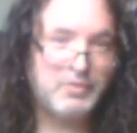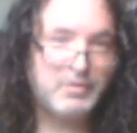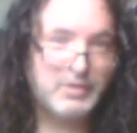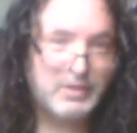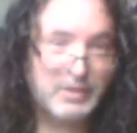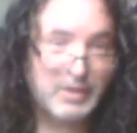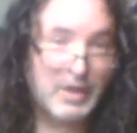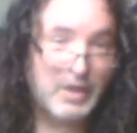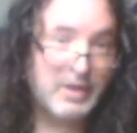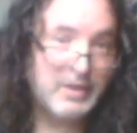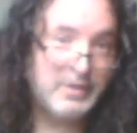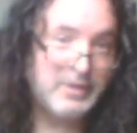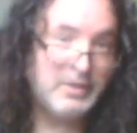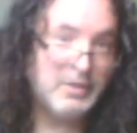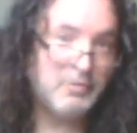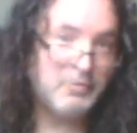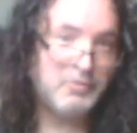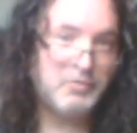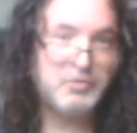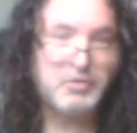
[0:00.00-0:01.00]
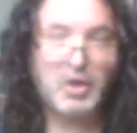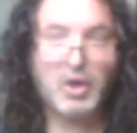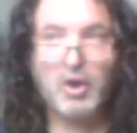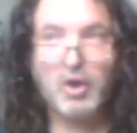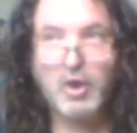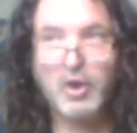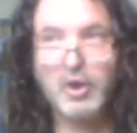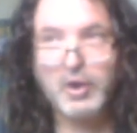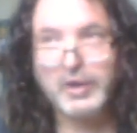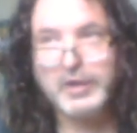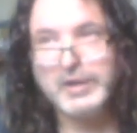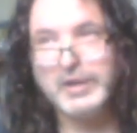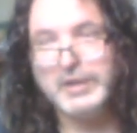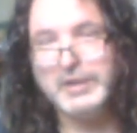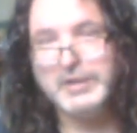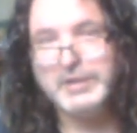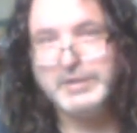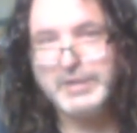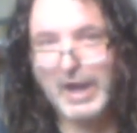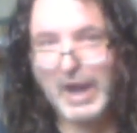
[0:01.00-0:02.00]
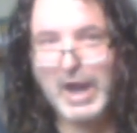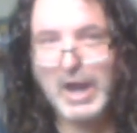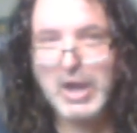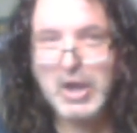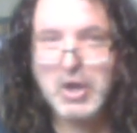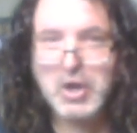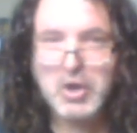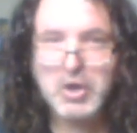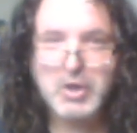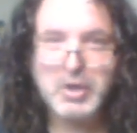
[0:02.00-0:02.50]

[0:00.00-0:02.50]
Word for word: da- you know dark and dire